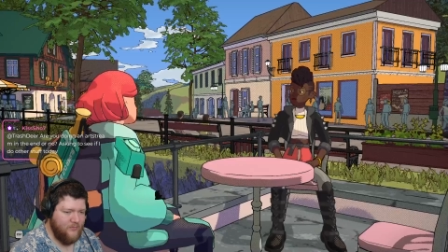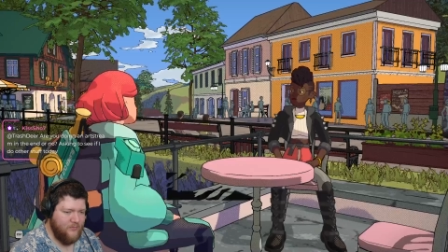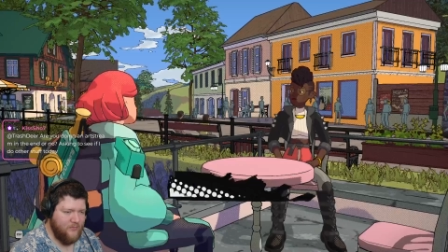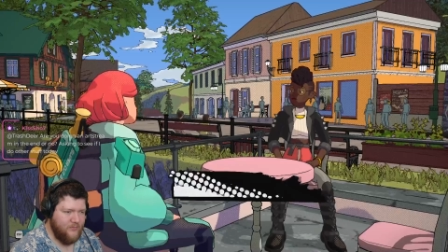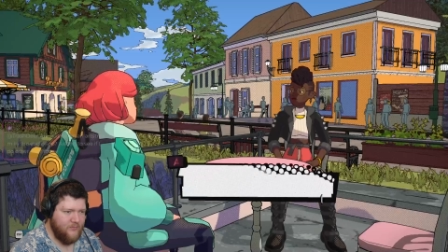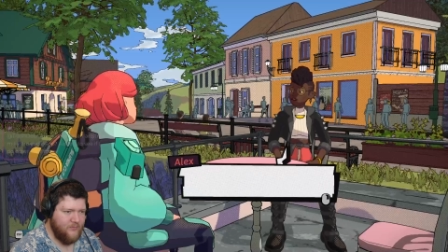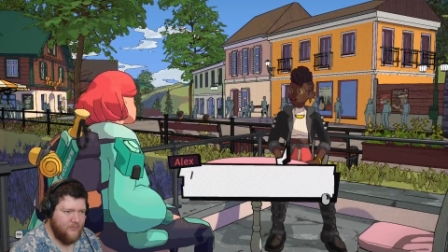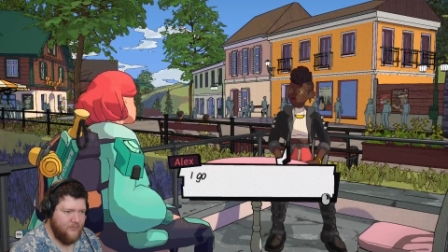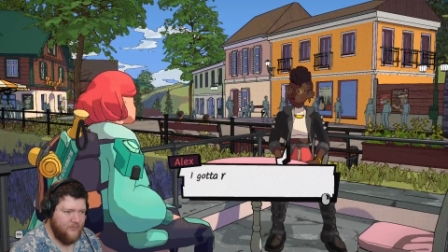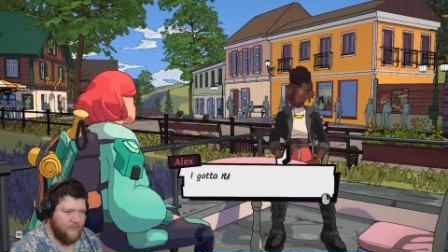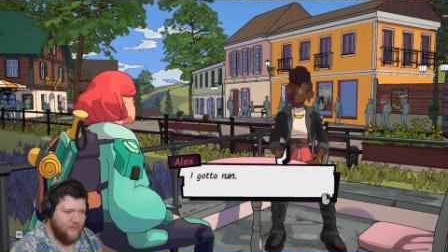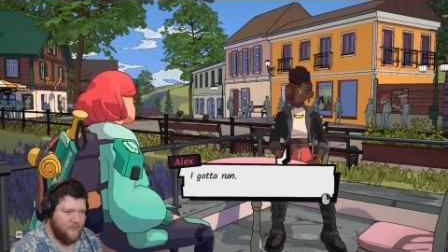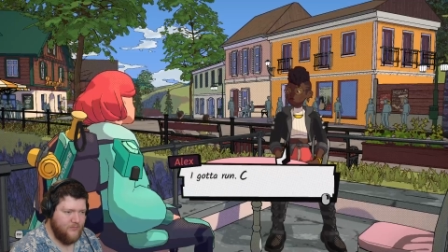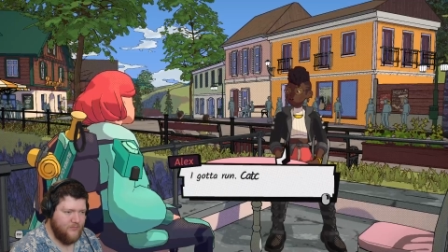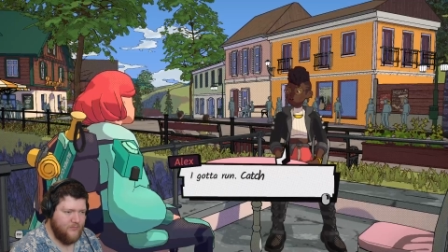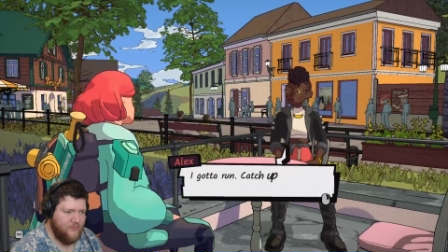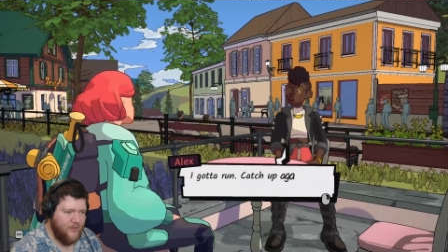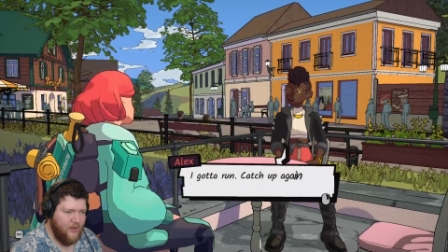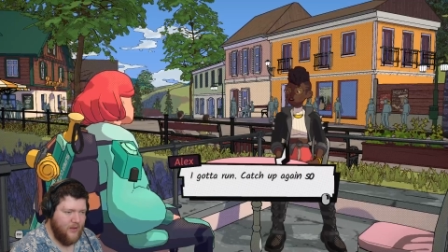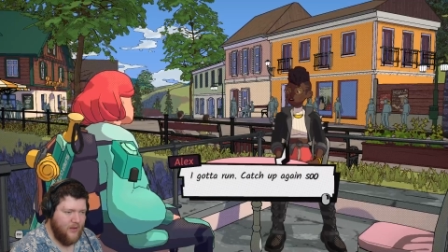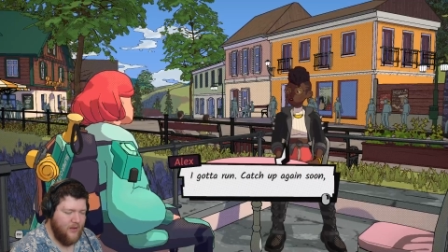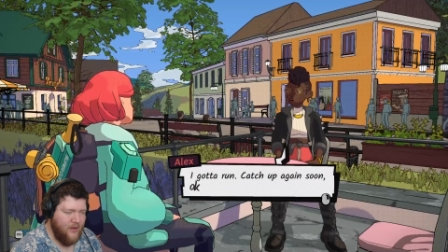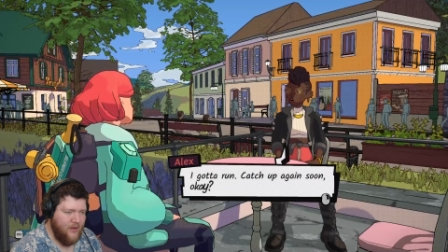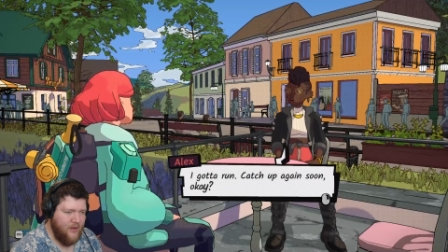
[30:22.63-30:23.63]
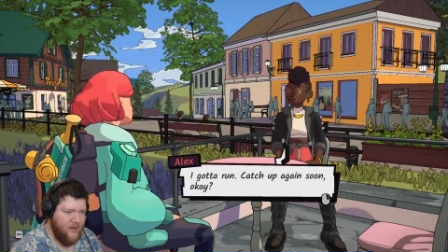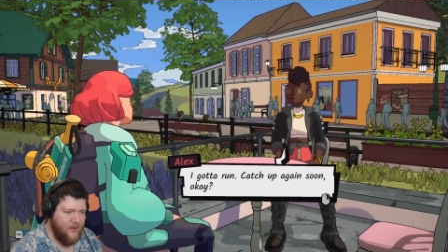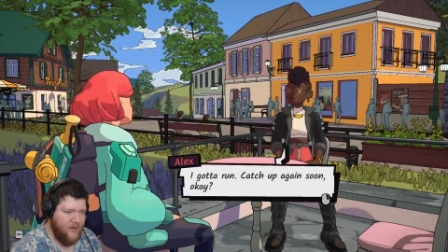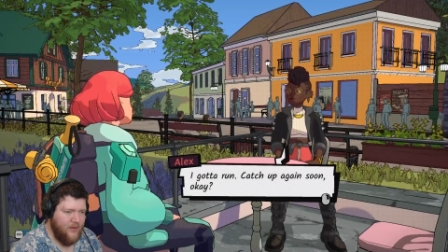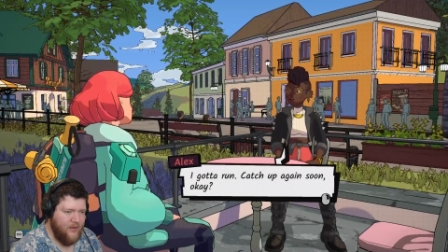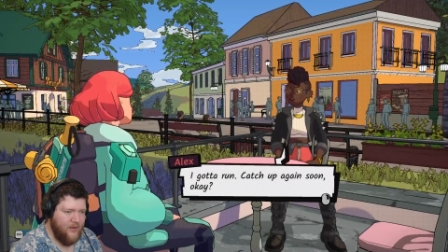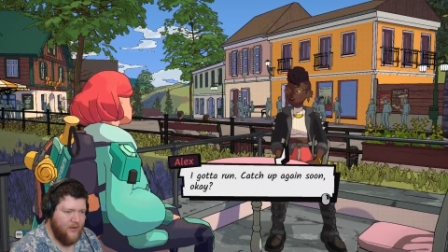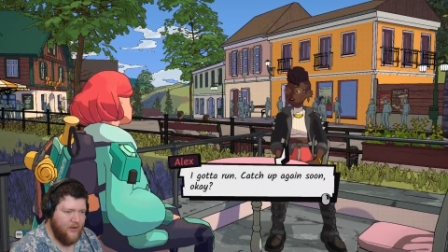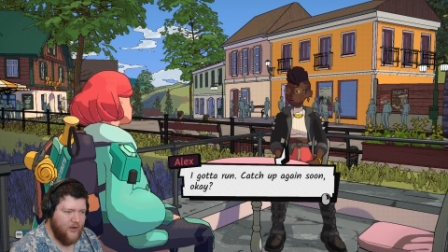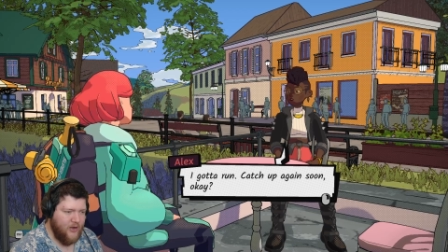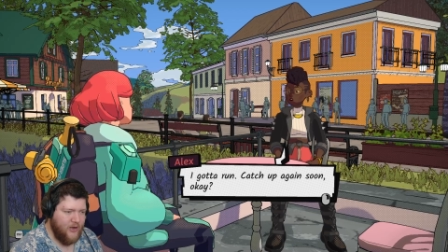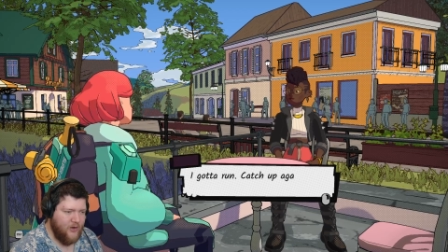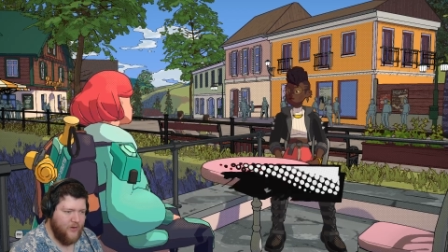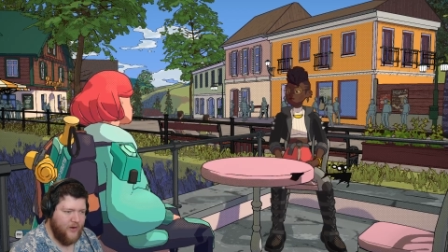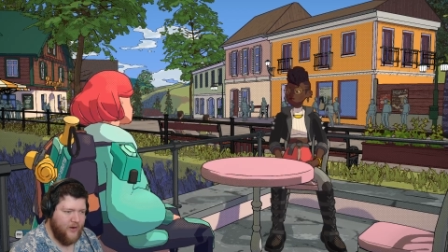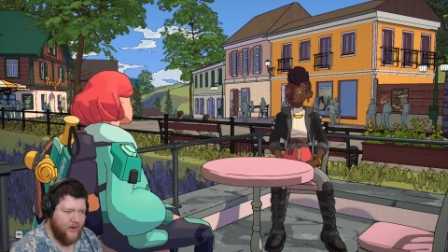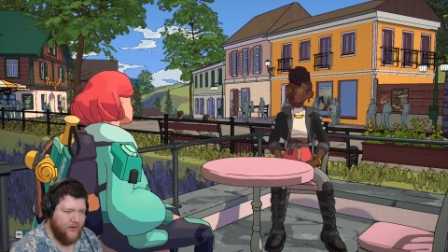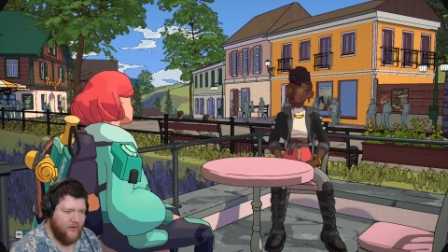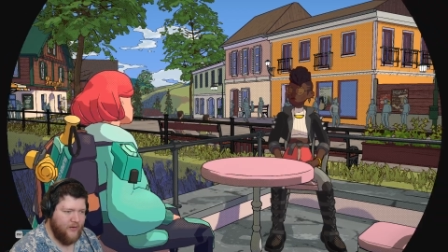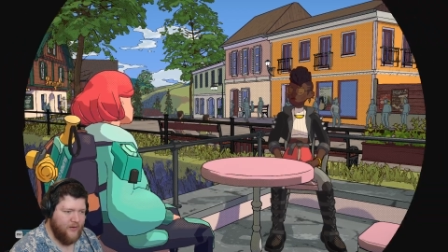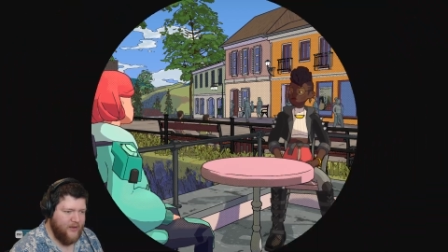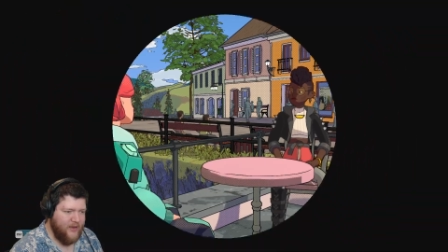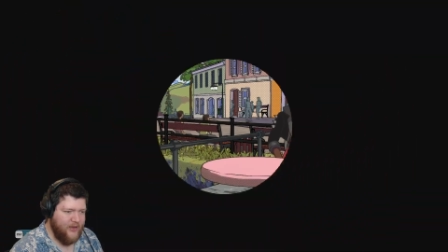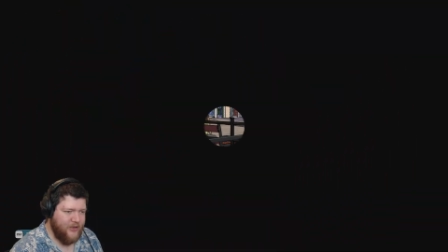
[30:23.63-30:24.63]
Mm hmm. Gotta
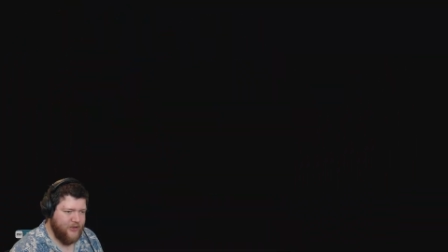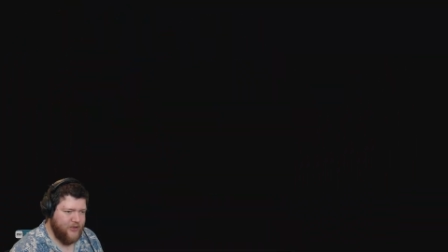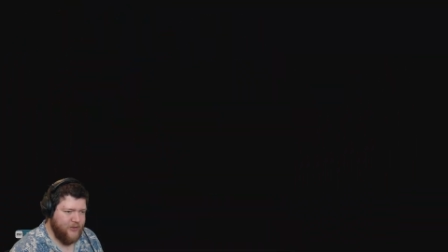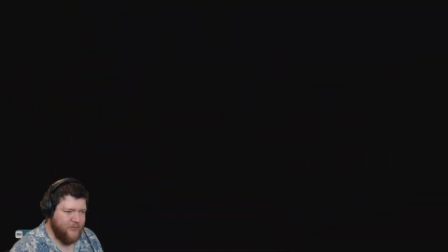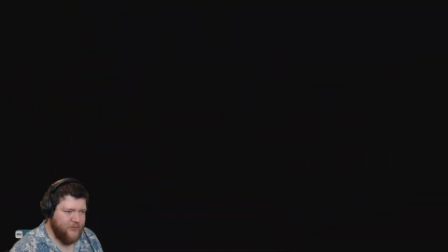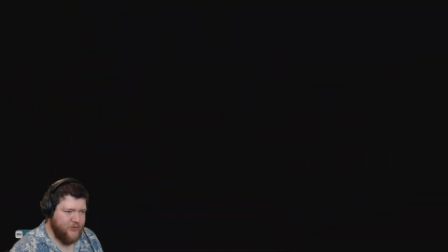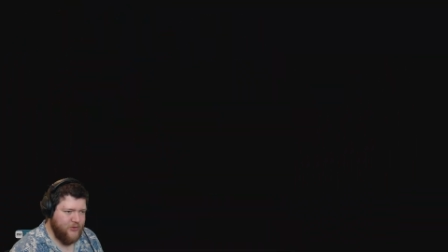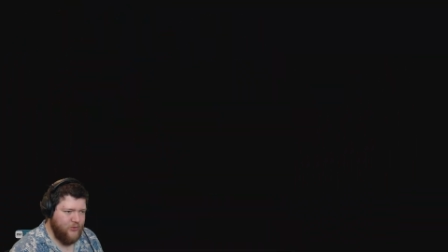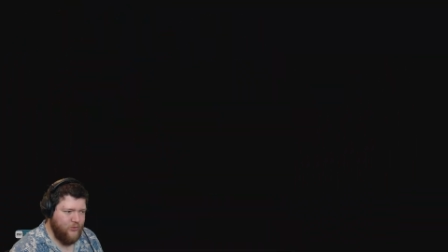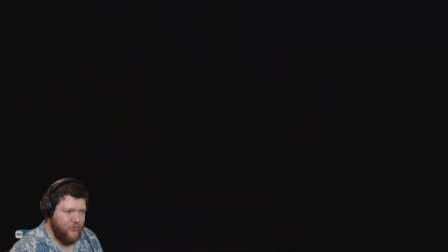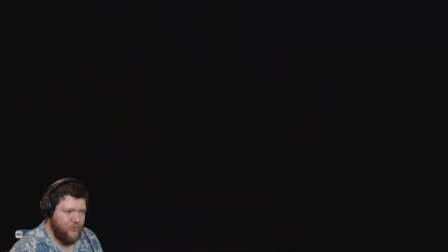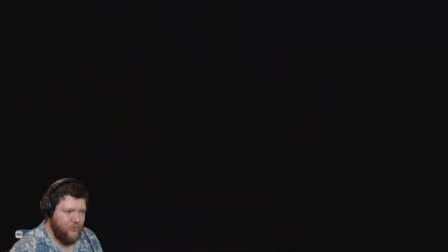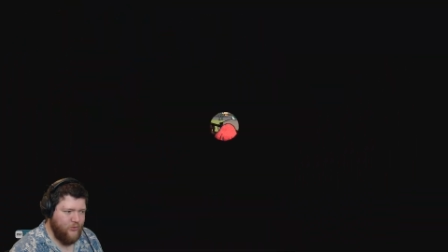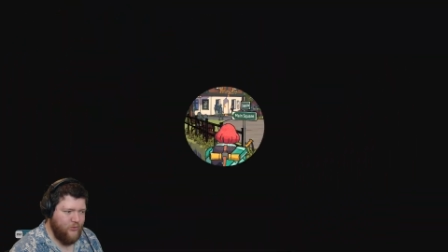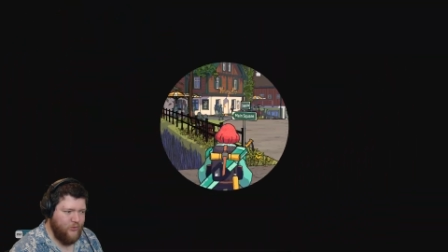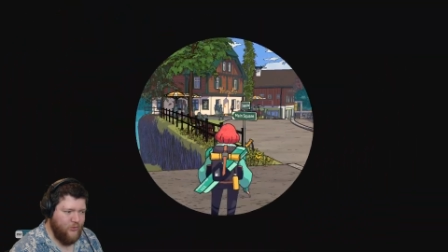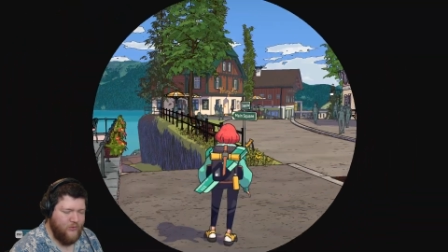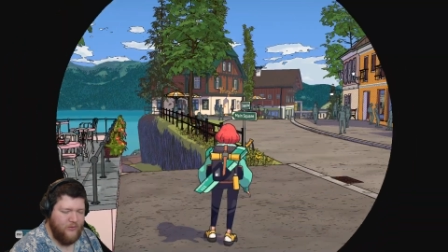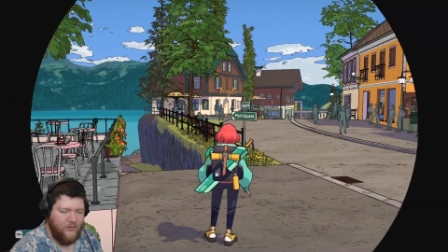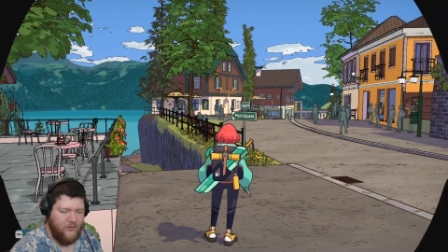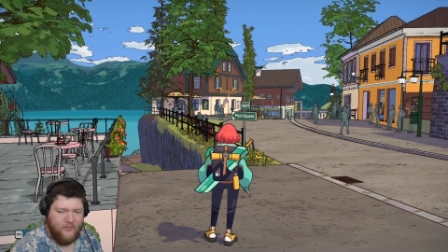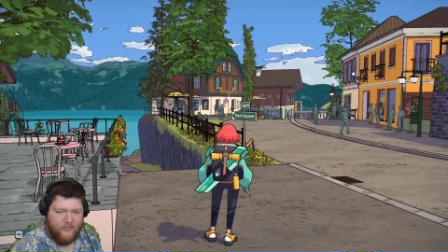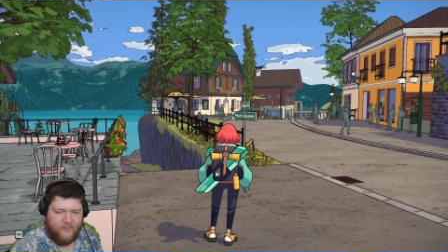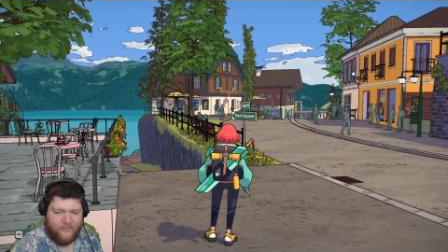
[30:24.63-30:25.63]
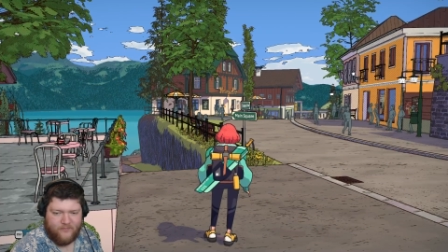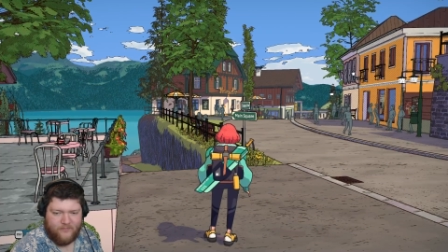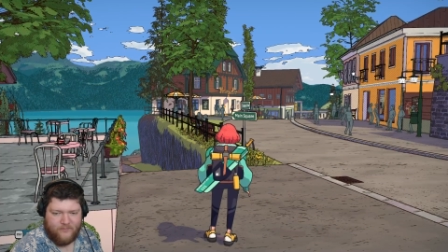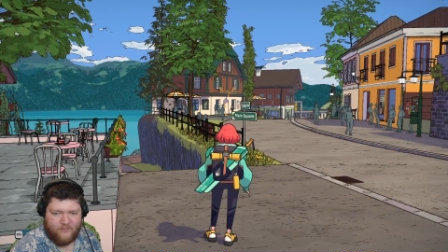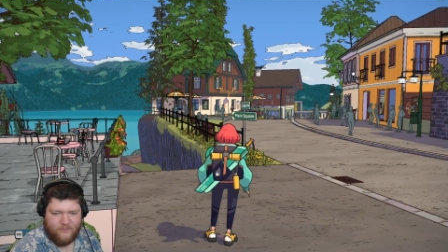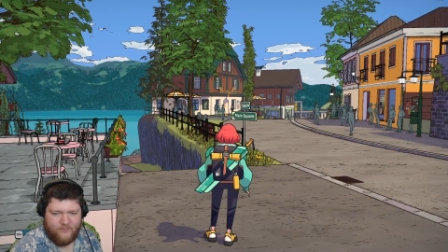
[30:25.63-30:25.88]
run. Catch up soon.